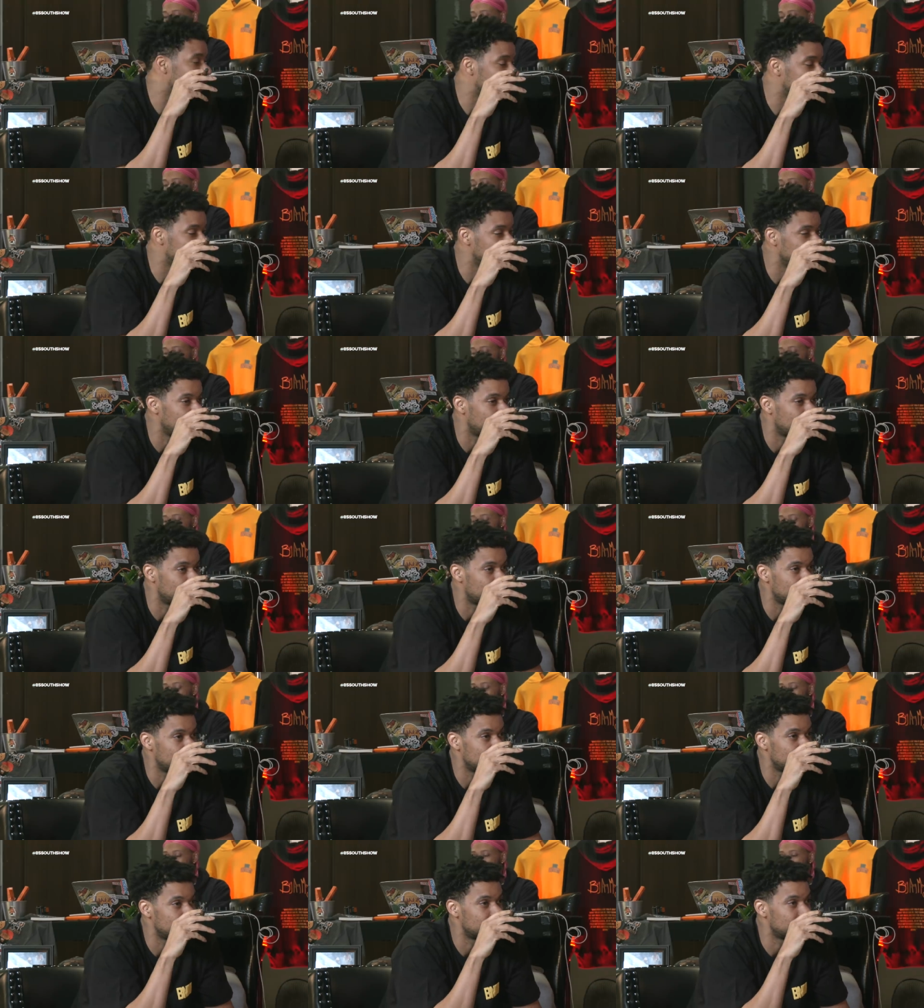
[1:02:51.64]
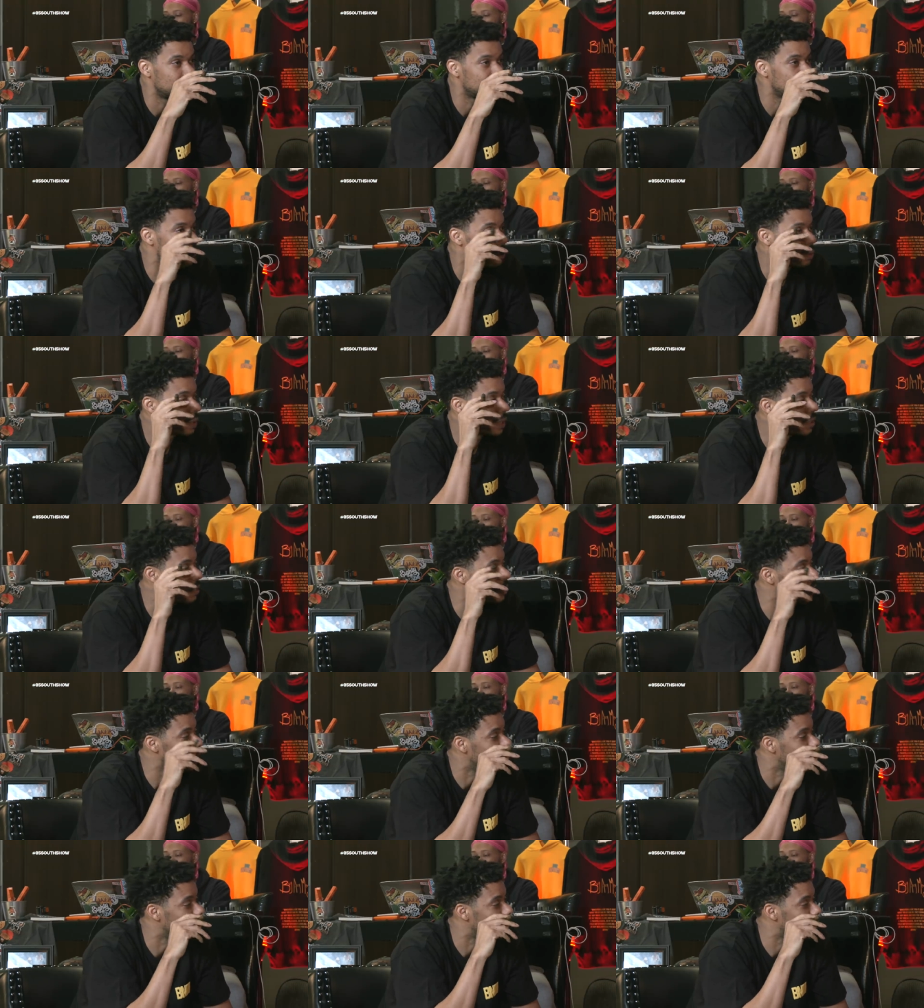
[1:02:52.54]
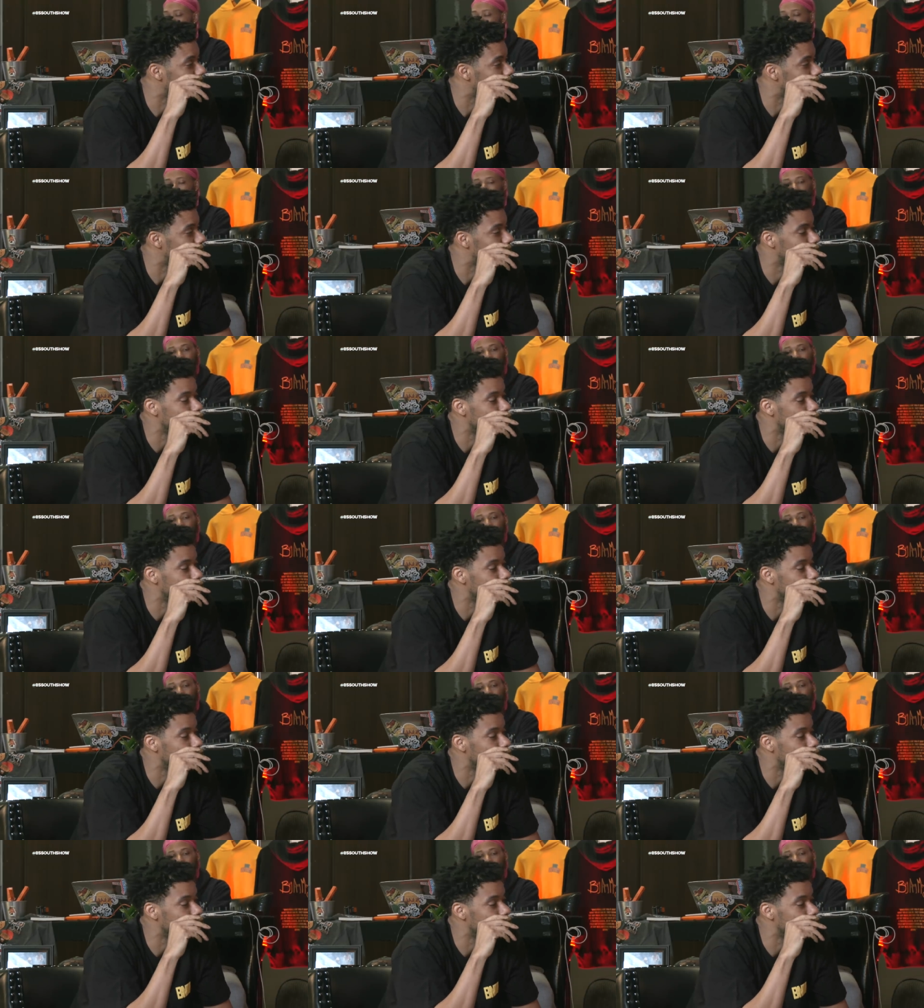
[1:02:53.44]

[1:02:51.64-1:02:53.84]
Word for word: is uh, dressed up like